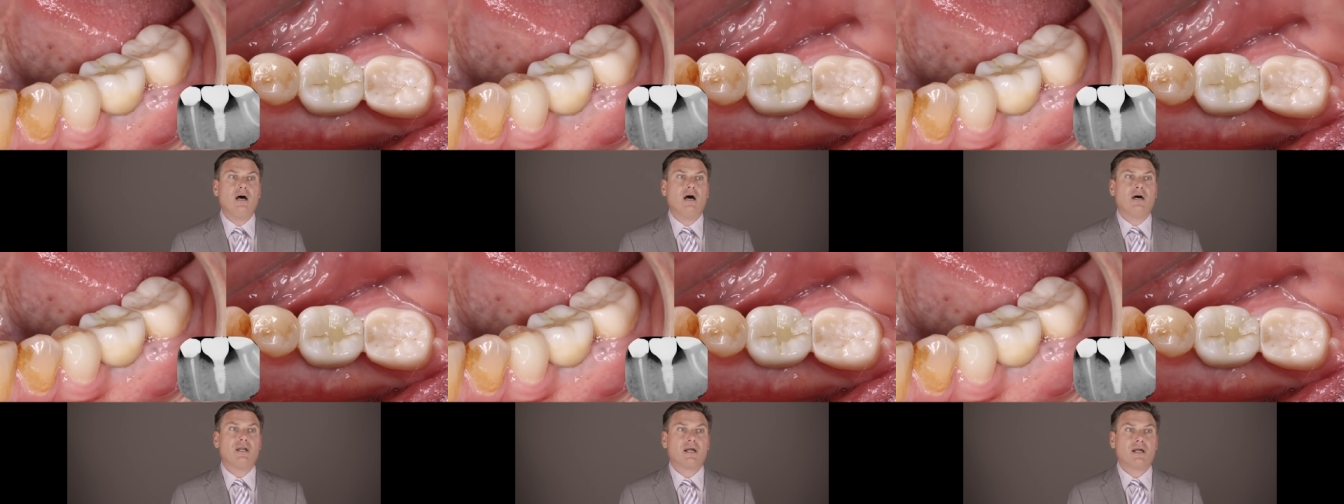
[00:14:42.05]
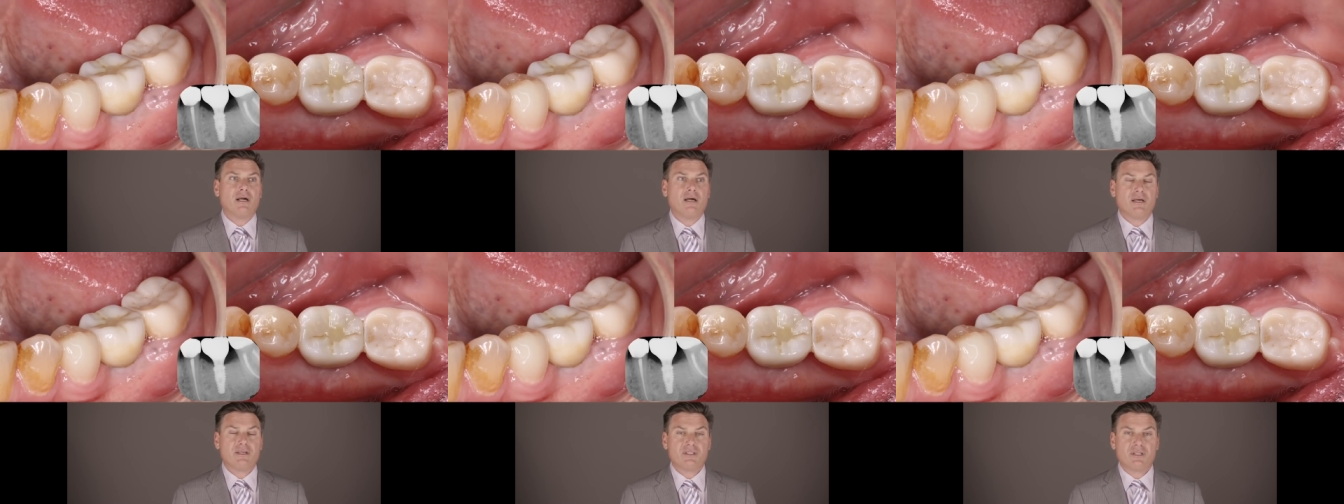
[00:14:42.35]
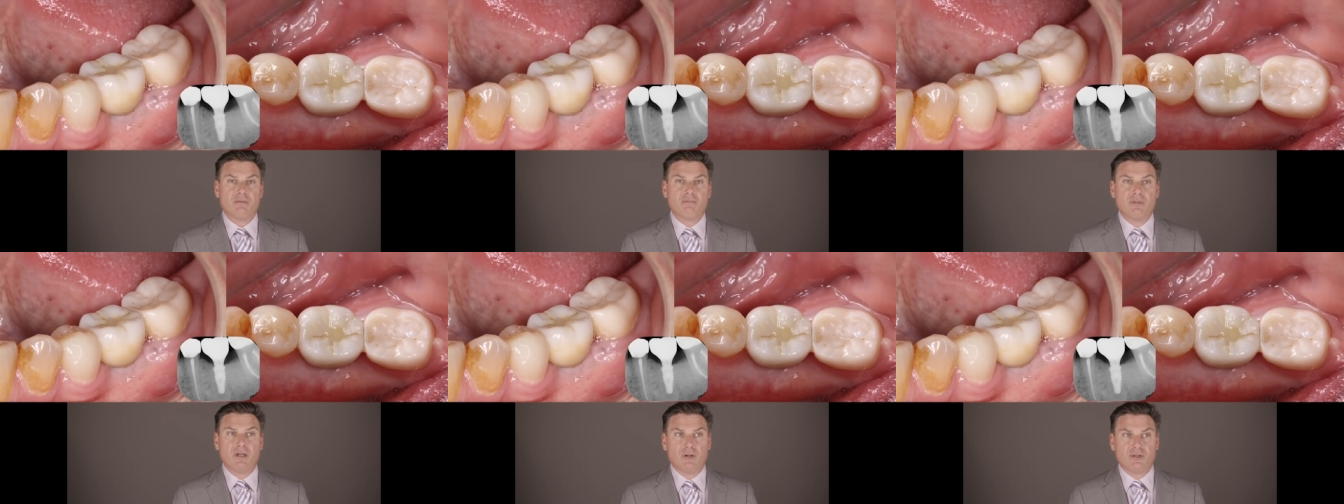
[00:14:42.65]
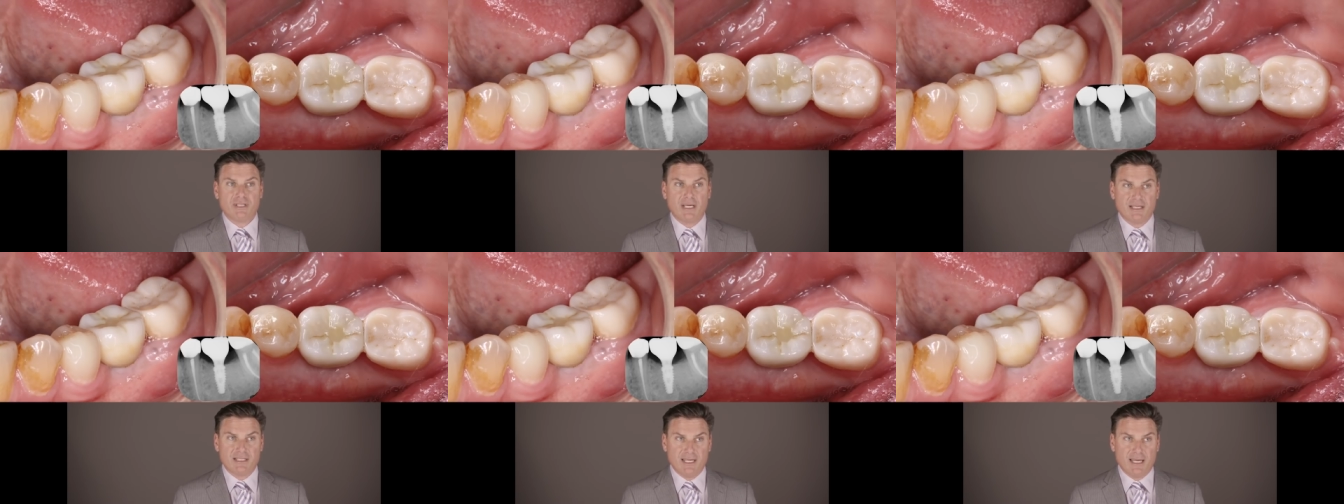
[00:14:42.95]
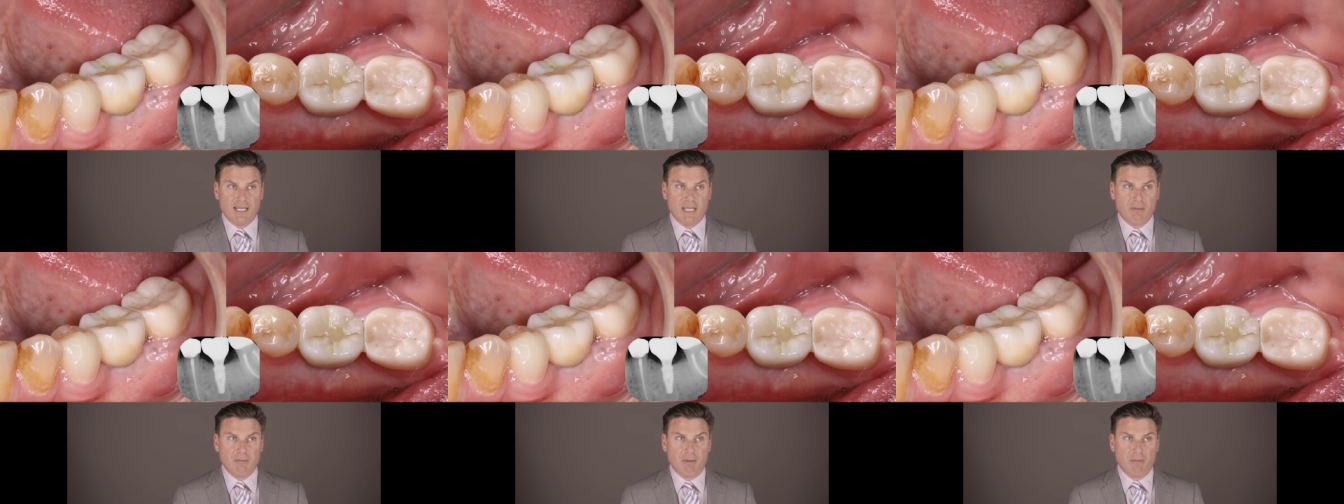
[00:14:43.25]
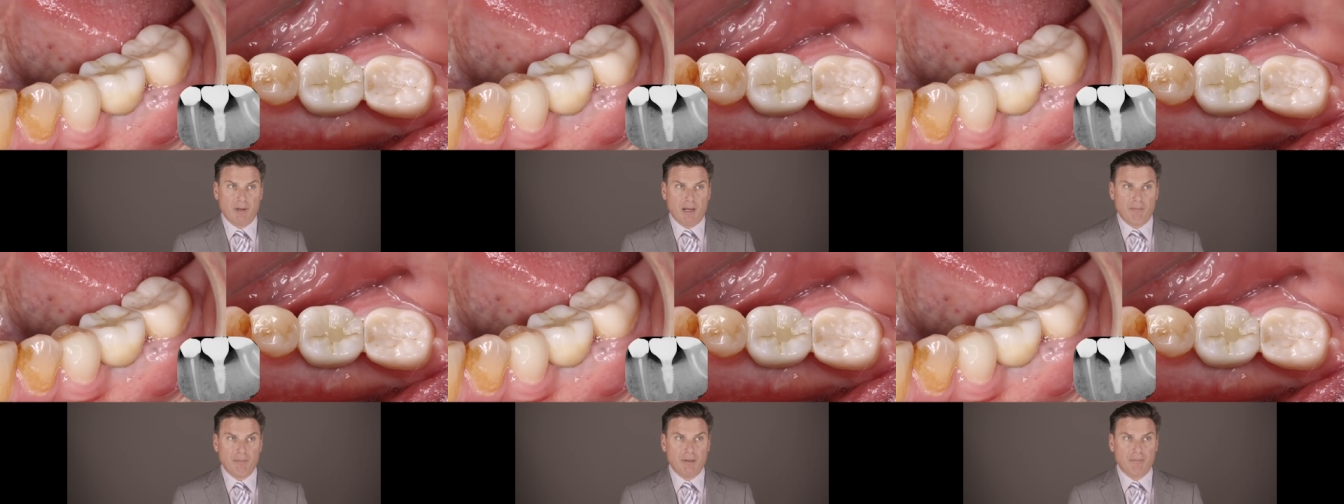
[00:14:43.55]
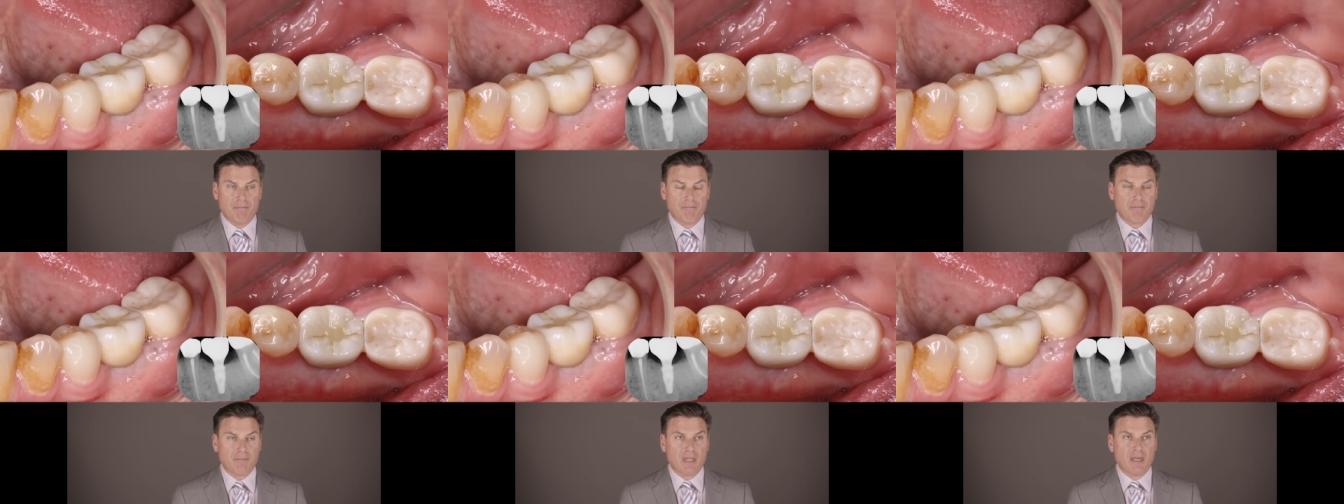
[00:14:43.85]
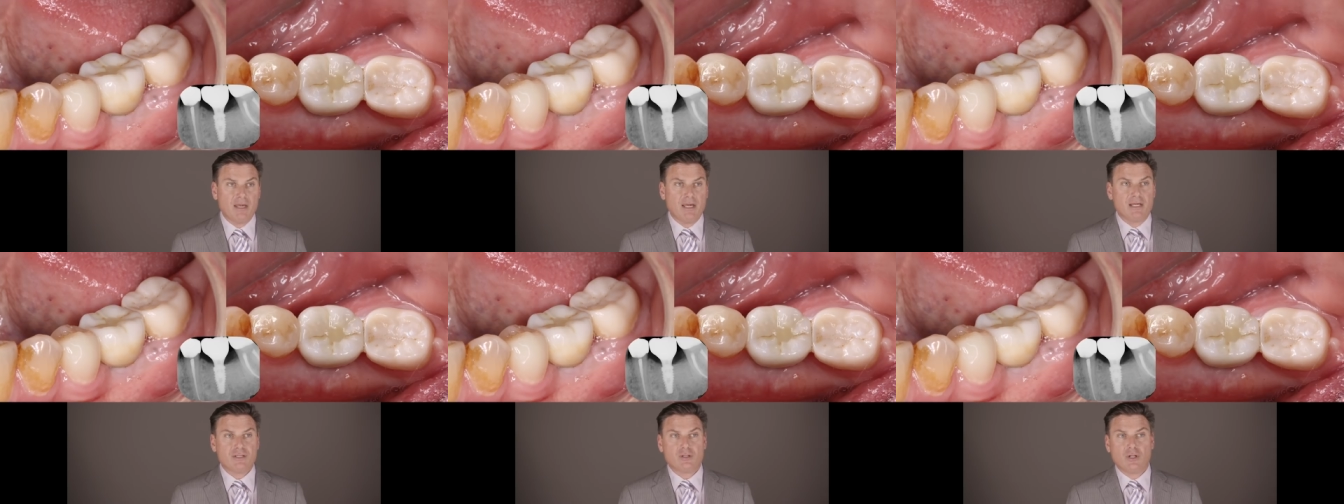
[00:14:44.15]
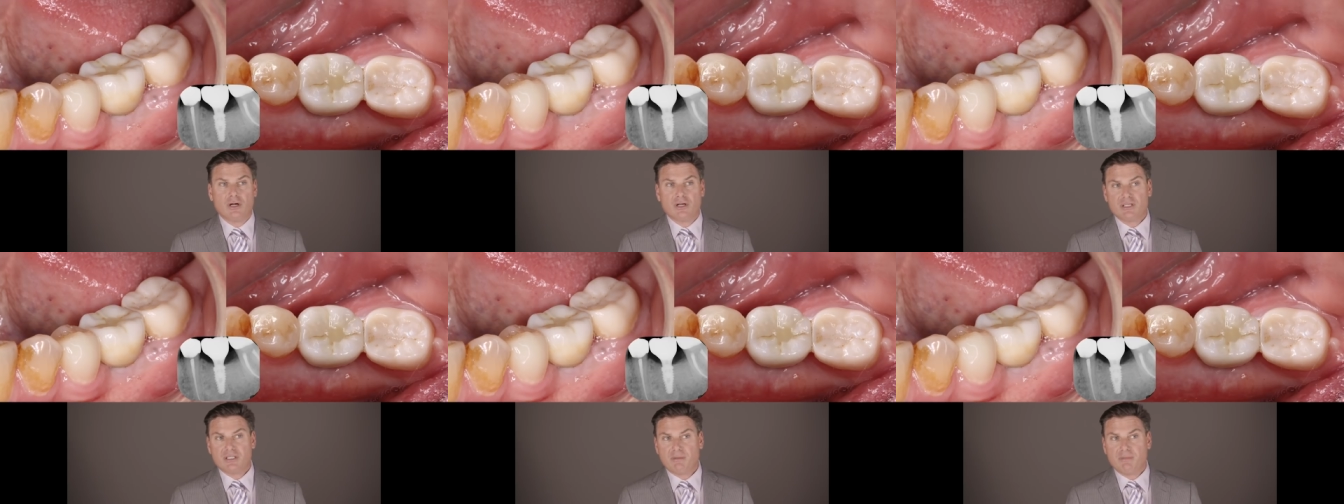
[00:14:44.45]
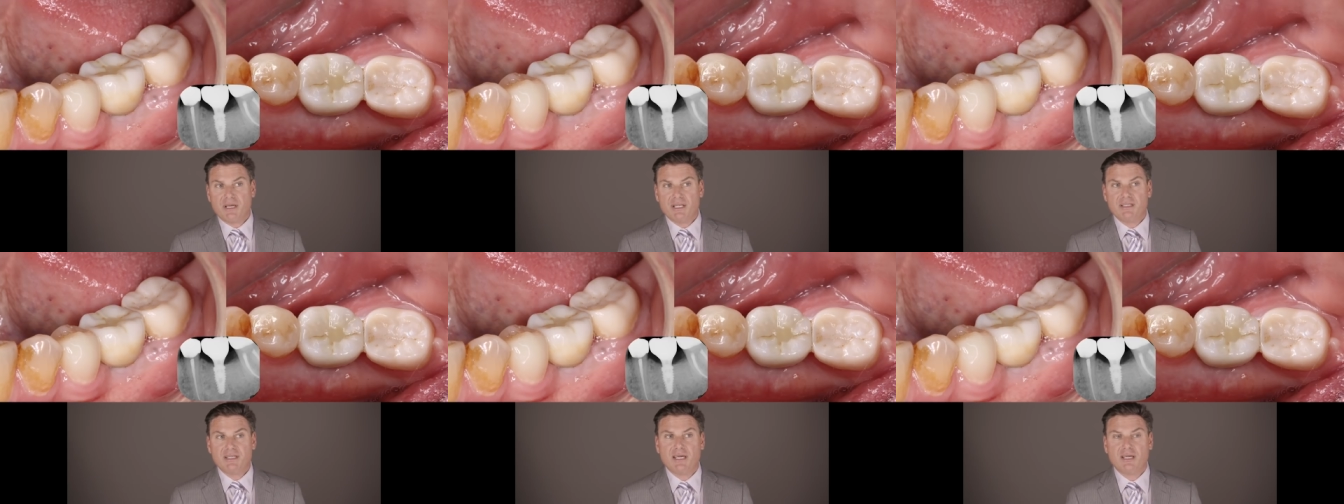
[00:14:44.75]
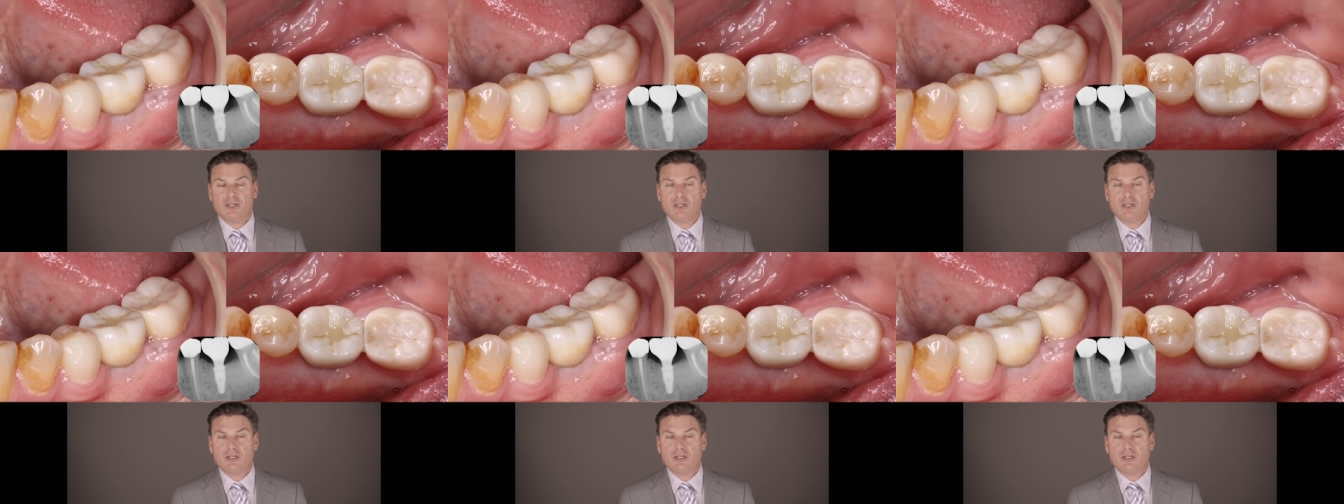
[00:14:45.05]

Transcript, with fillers: on a custom-milled titanium abutment. As long as the